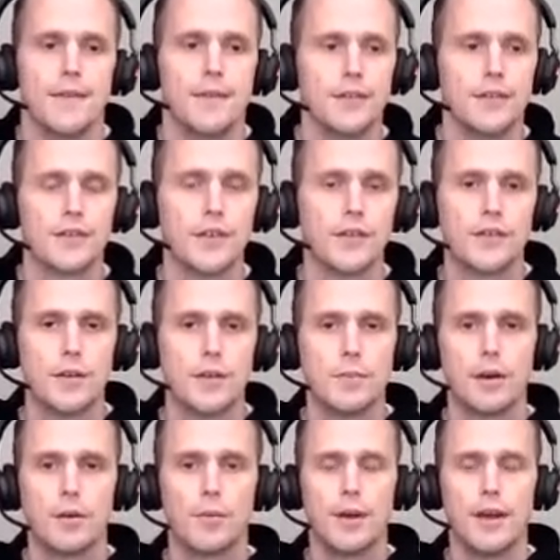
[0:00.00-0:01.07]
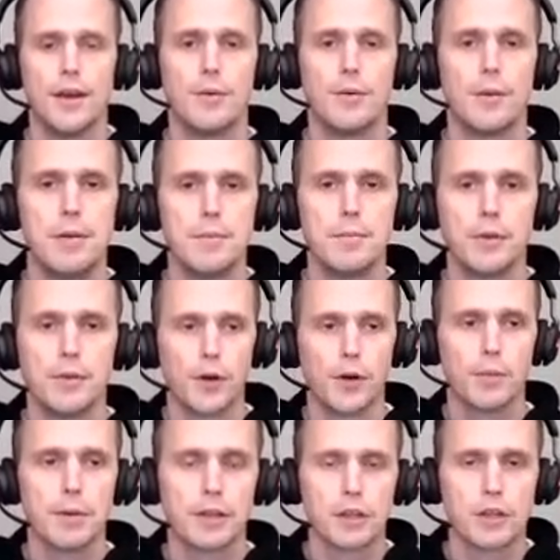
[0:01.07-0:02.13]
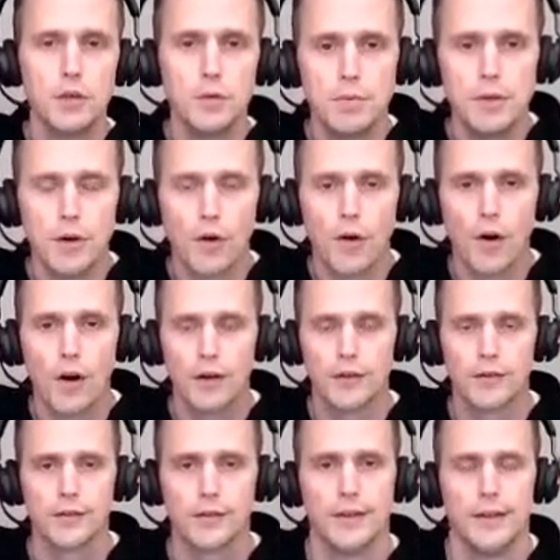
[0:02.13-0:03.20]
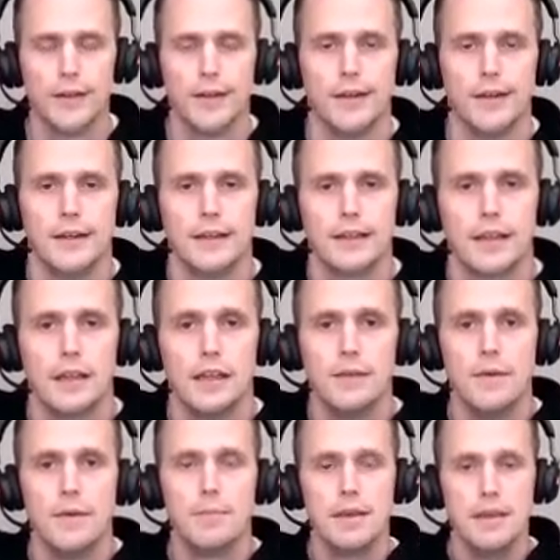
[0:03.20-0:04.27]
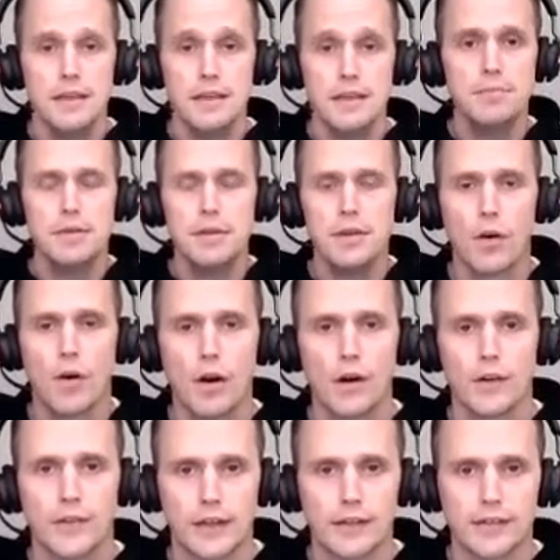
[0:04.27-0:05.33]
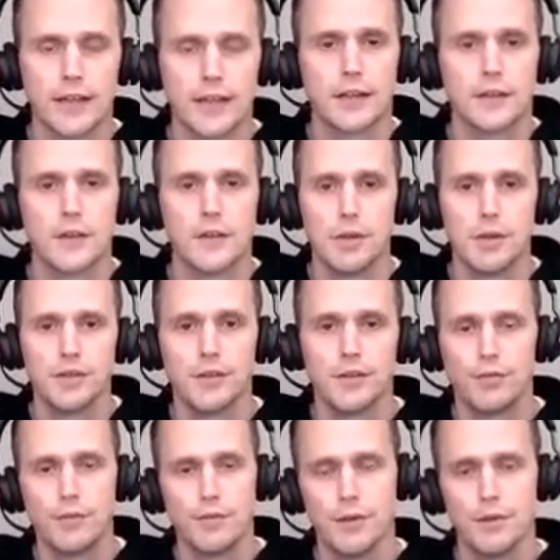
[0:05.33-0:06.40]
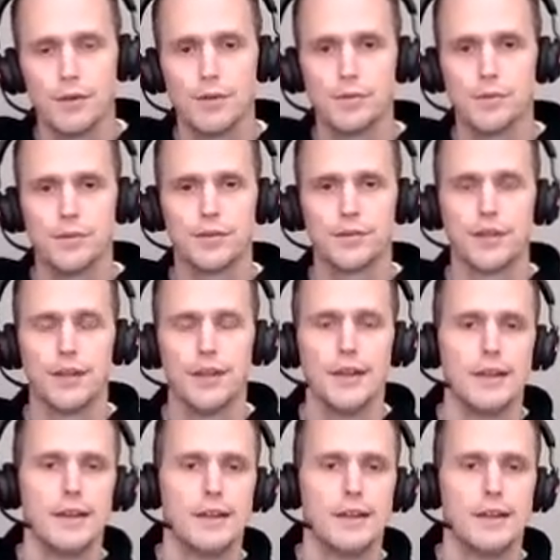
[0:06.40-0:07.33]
There's the similar way where people talk about QBRs. It can even be EBRs, executive business reviews.